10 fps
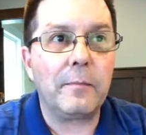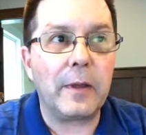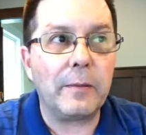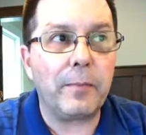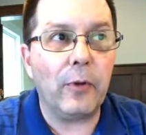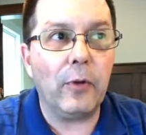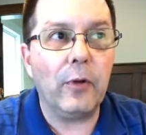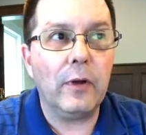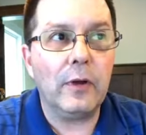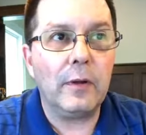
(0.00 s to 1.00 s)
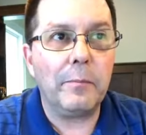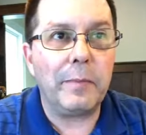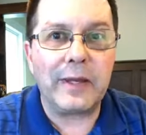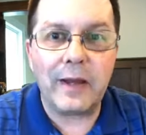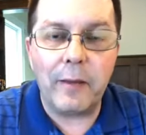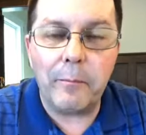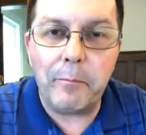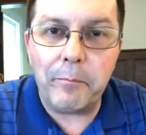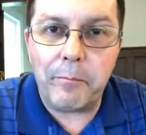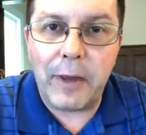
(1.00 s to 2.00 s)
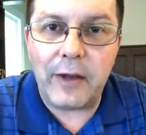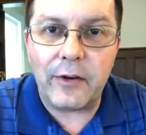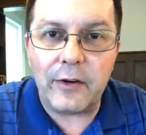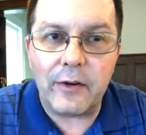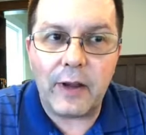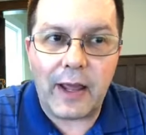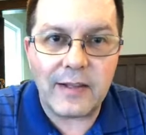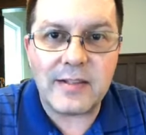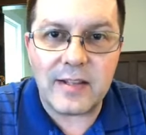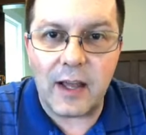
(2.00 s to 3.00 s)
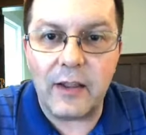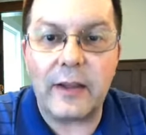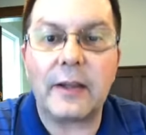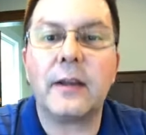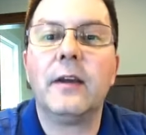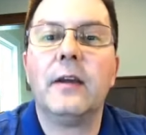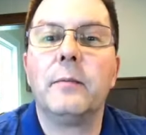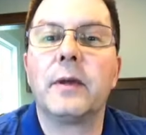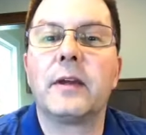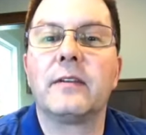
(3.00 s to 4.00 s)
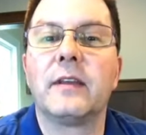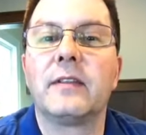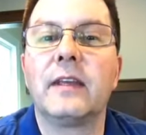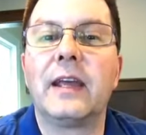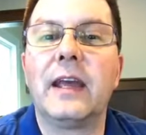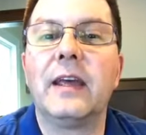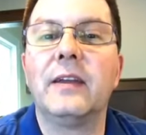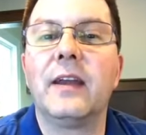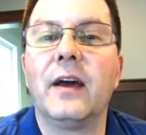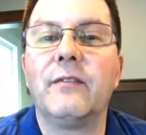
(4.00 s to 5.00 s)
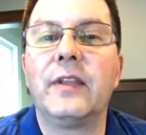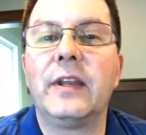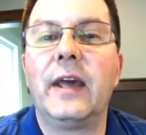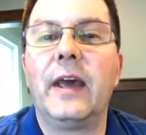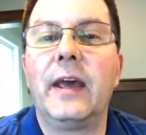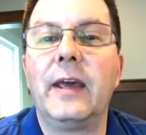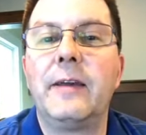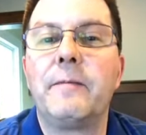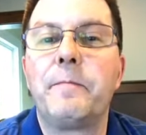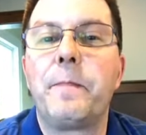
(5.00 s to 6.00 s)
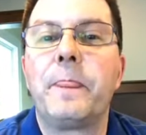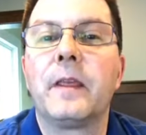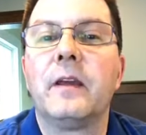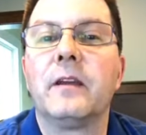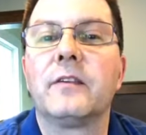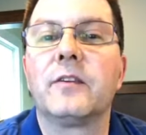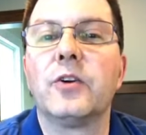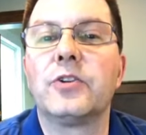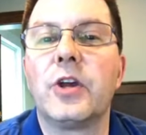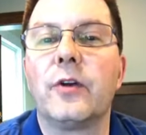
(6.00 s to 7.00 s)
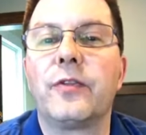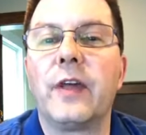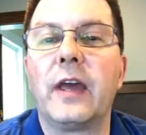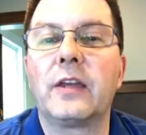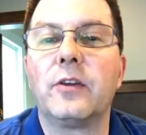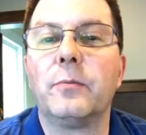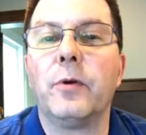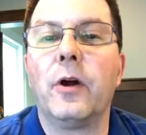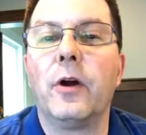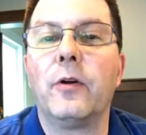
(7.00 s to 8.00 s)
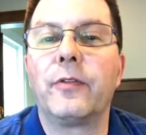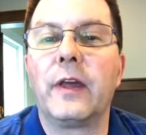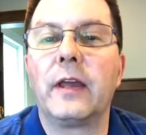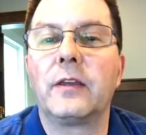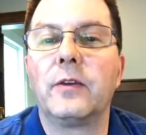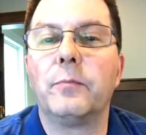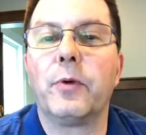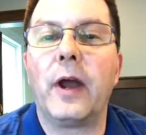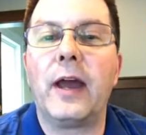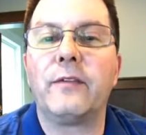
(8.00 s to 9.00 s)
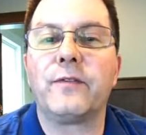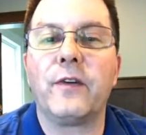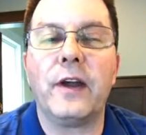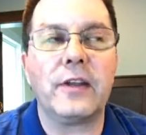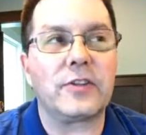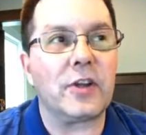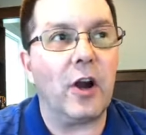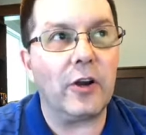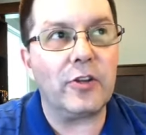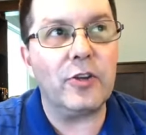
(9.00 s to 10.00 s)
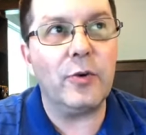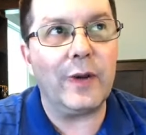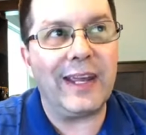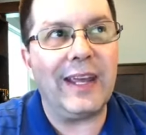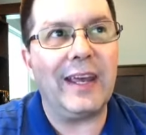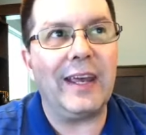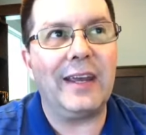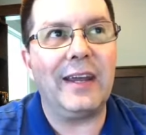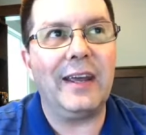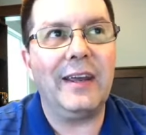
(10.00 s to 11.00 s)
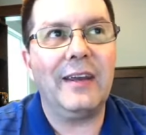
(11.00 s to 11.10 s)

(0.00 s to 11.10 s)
people become better at selling. Because at the end of the day, Sergio, thank you, bro, thank you. Brad French, are you in